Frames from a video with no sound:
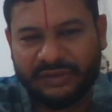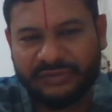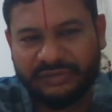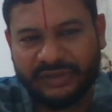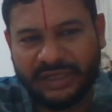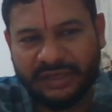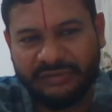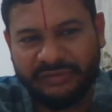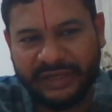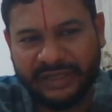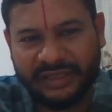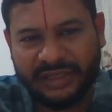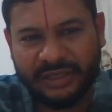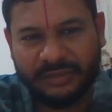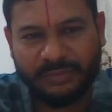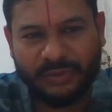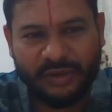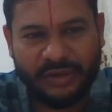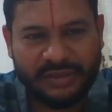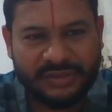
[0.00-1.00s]
of a
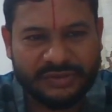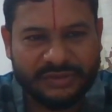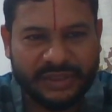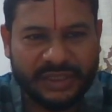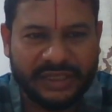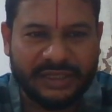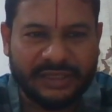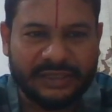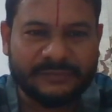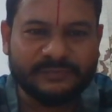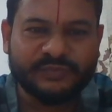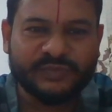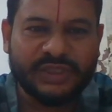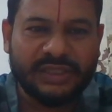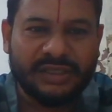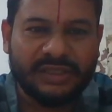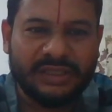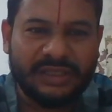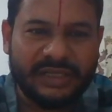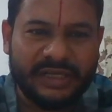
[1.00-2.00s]
vector plot. So here,
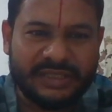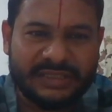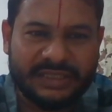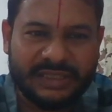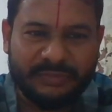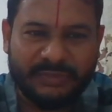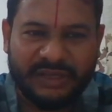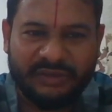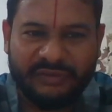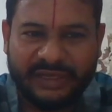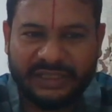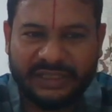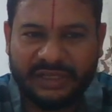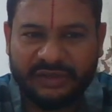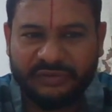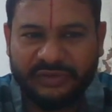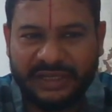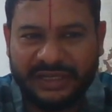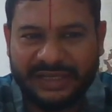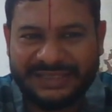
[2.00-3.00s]
let's say my
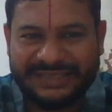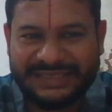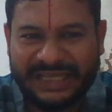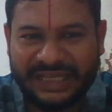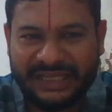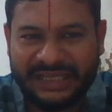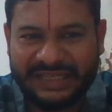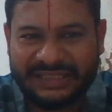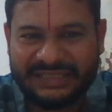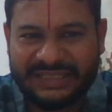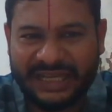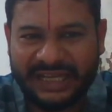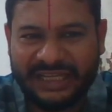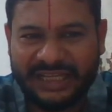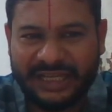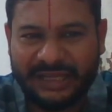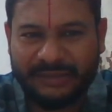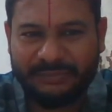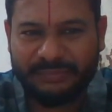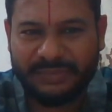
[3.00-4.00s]
vector field is sin x I
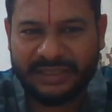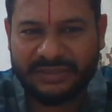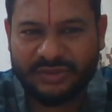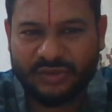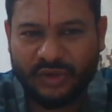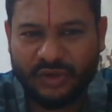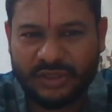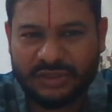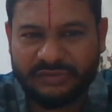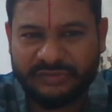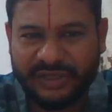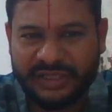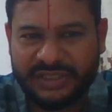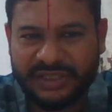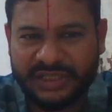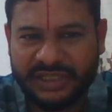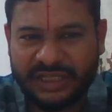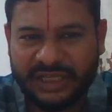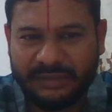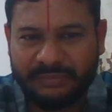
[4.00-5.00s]
cap plus cos y
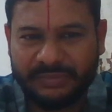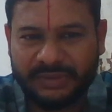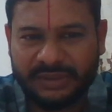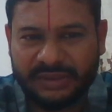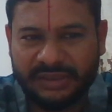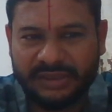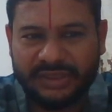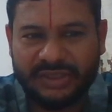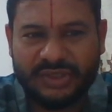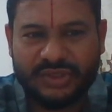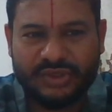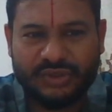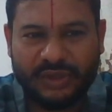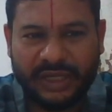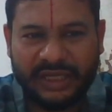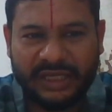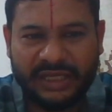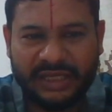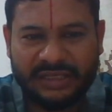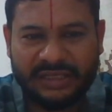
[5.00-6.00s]
j cap. So
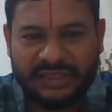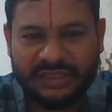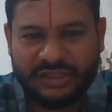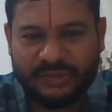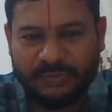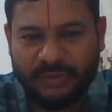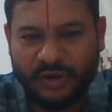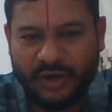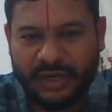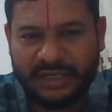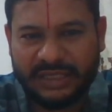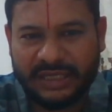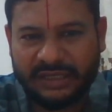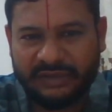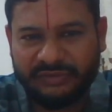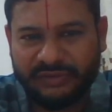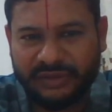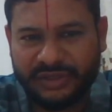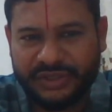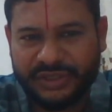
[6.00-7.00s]
I can just plot
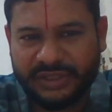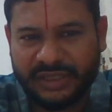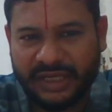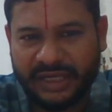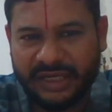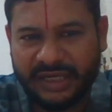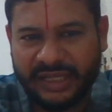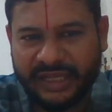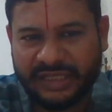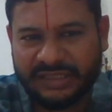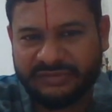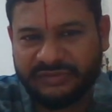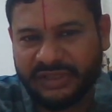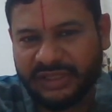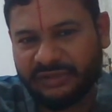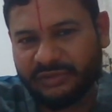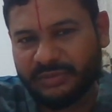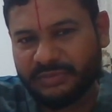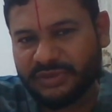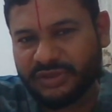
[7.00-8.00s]
that function and x
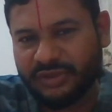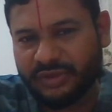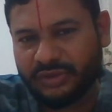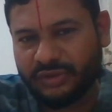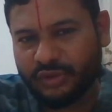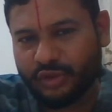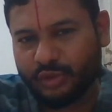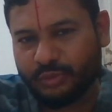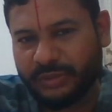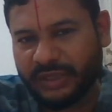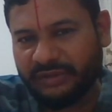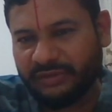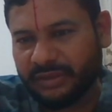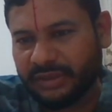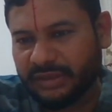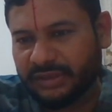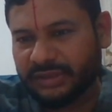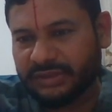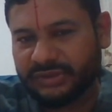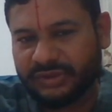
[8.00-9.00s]
varying from 0 to 2 pi.
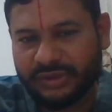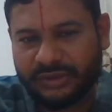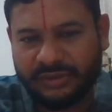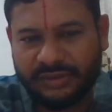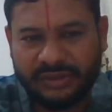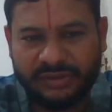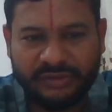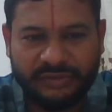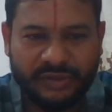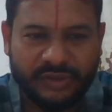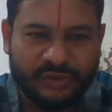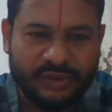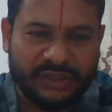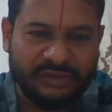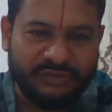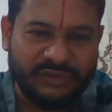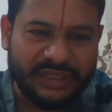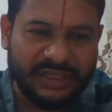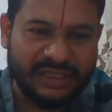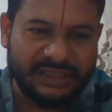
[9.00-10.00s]
So you
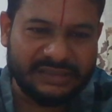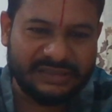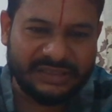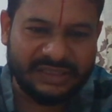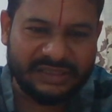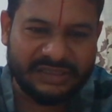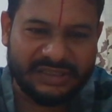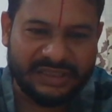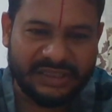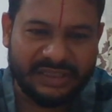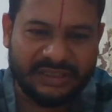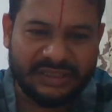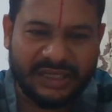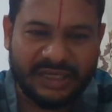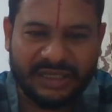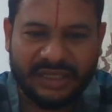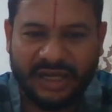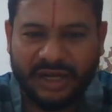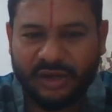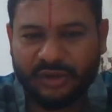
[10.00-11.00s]
can very easily see
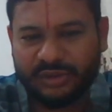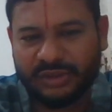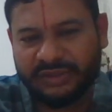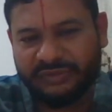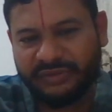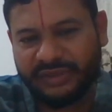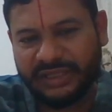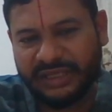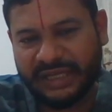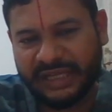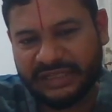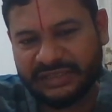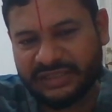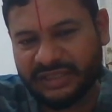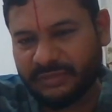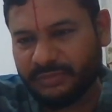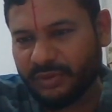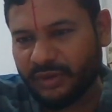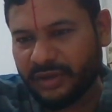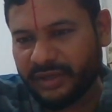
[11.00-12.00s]
that how the field lines
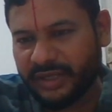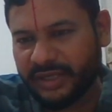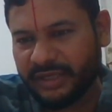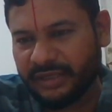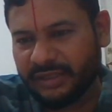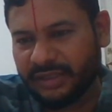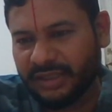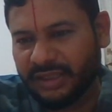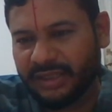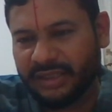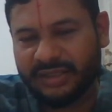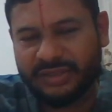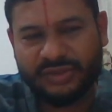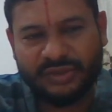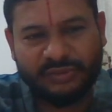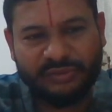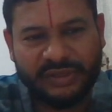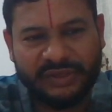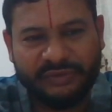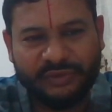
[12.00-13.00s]
are plotted.
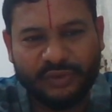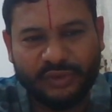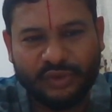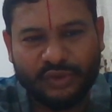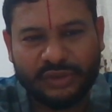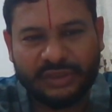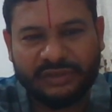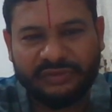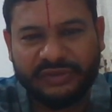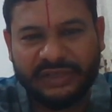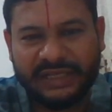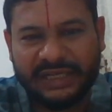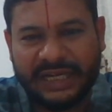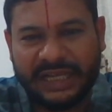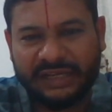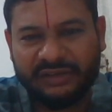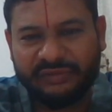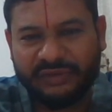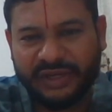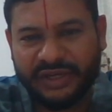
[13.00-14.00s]
So if you know the field
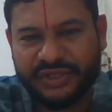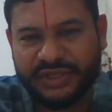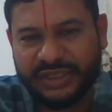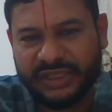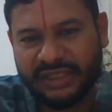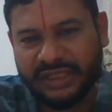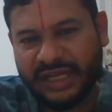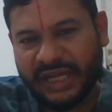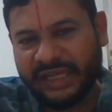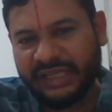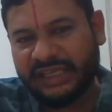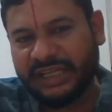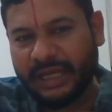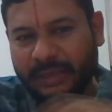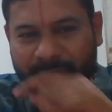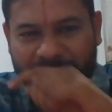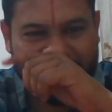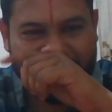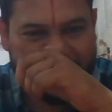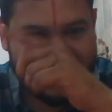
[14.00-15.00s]
line function in I
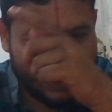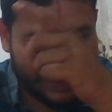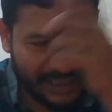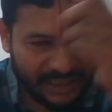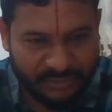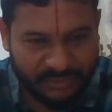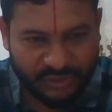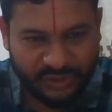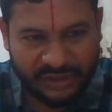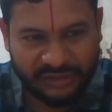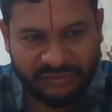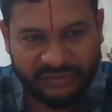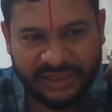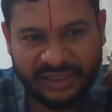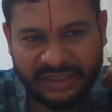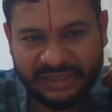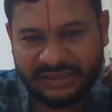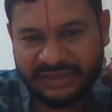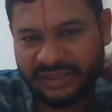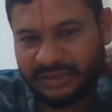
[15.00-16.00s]
cap and j cap, you can
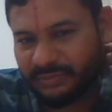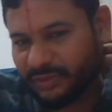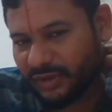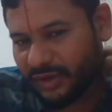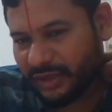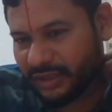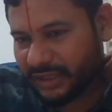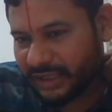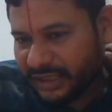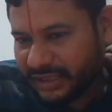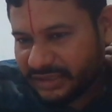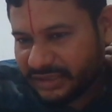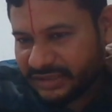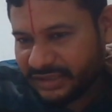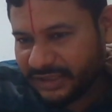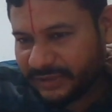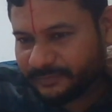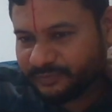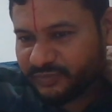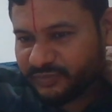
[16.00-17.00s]
very easily plot and
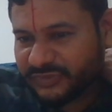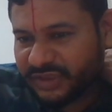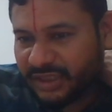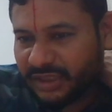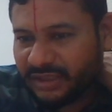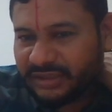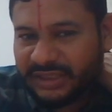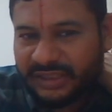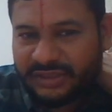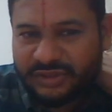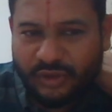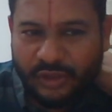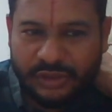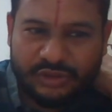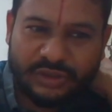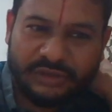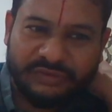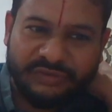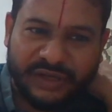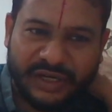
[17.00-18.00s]
see. There's
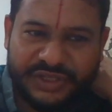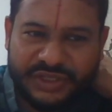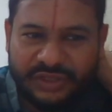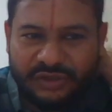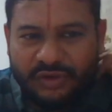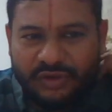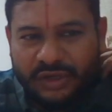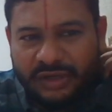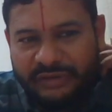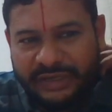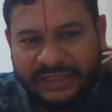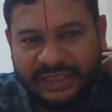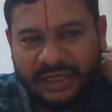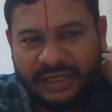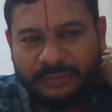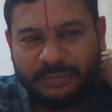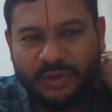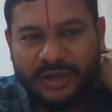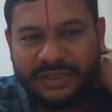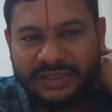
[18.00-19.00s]
also a function called
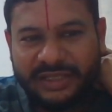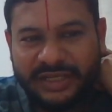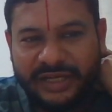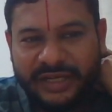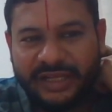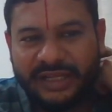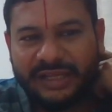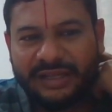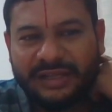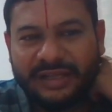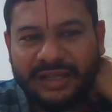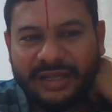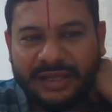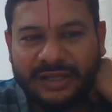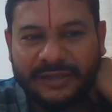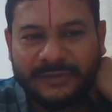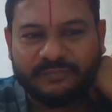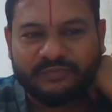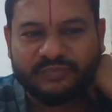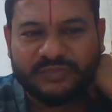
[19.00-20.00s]
vector plot 3D.
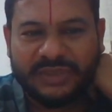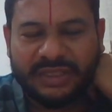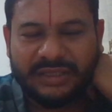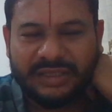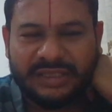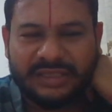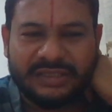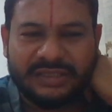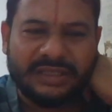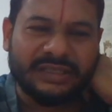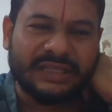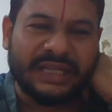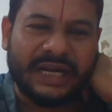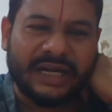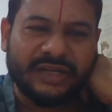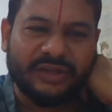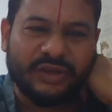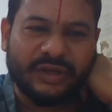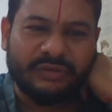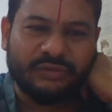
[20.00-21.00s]
In
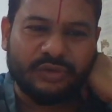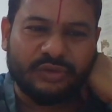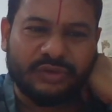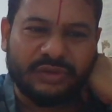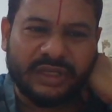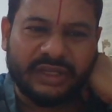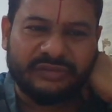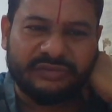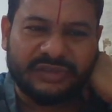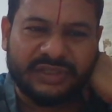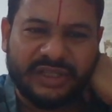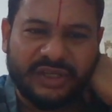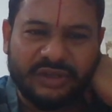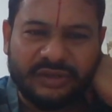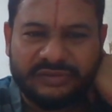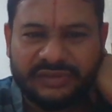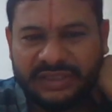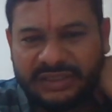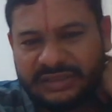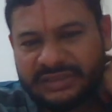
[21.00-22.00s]
that you have to give 3
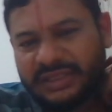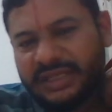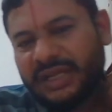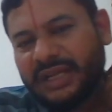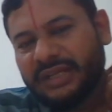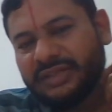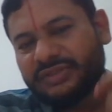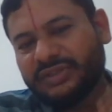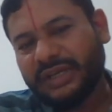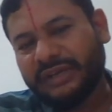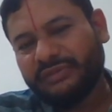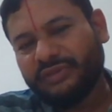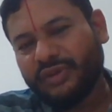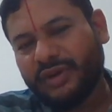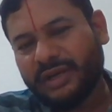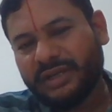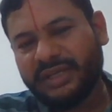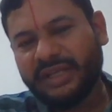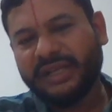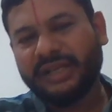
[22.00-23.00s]
of these. So I have
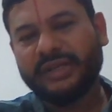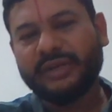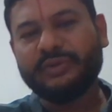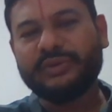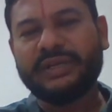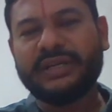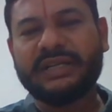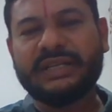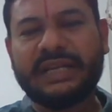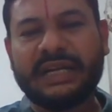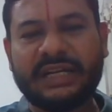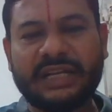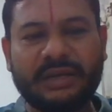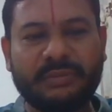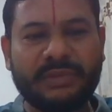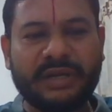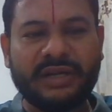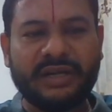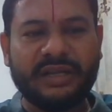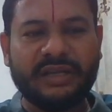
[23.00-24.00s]
not included that
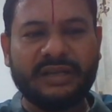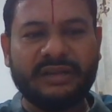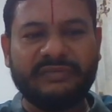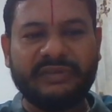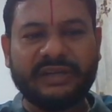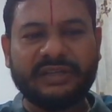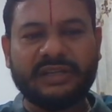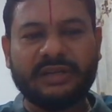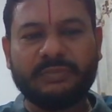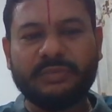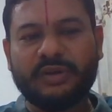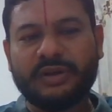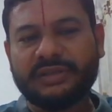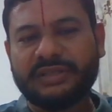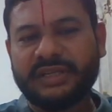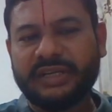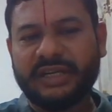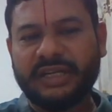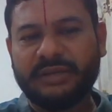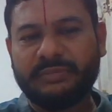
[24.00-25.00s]
command here, vector
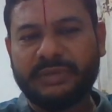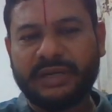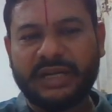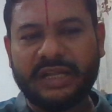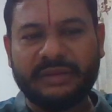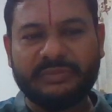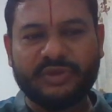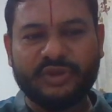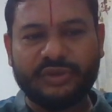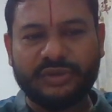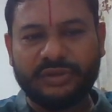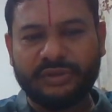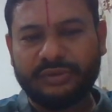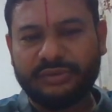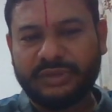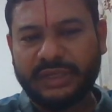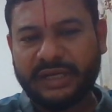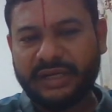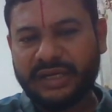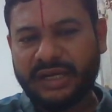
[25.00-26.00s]
plot 3D, but I'm sure you
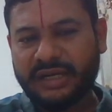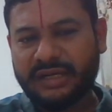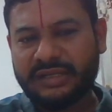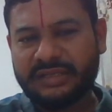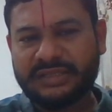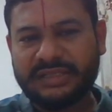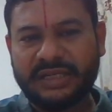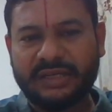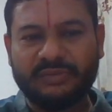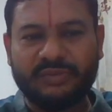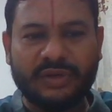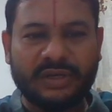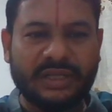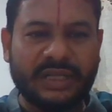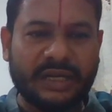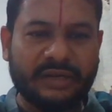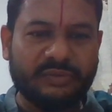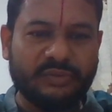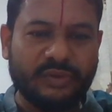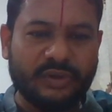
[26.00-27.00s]
can understand what
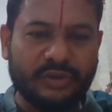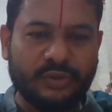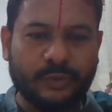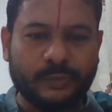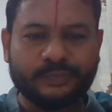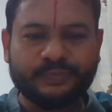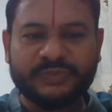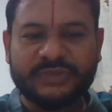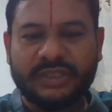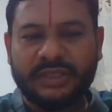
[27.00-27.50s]
that would do.